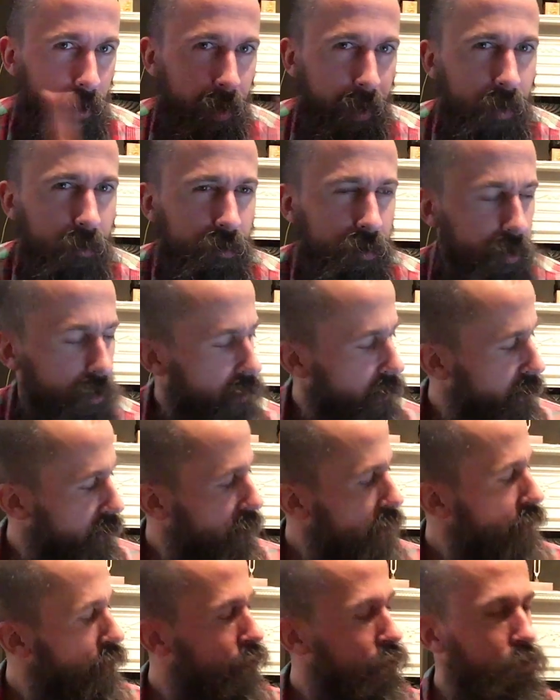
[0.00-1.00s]

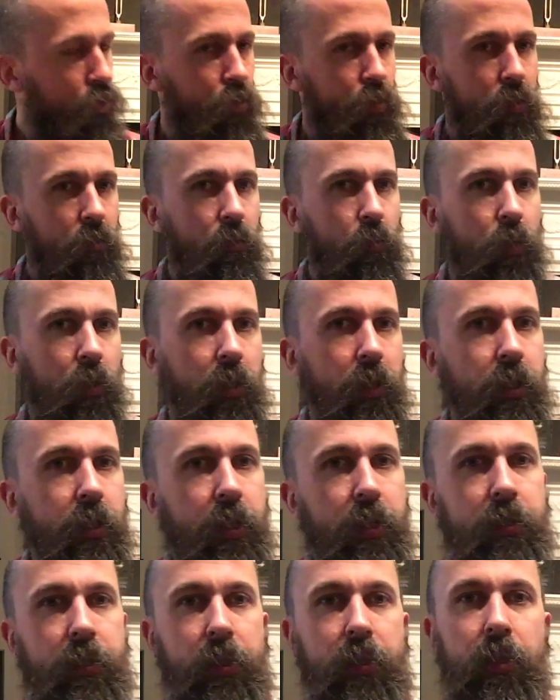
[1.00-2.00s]
Interestingly, your choice of the word
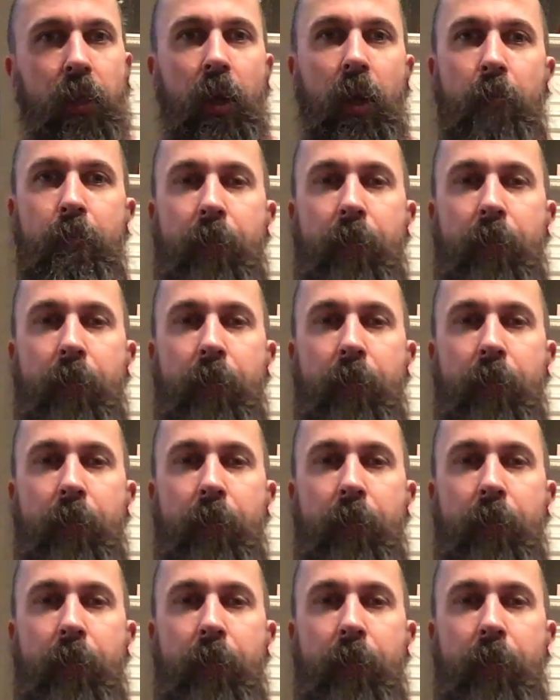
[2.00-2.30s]
knitted.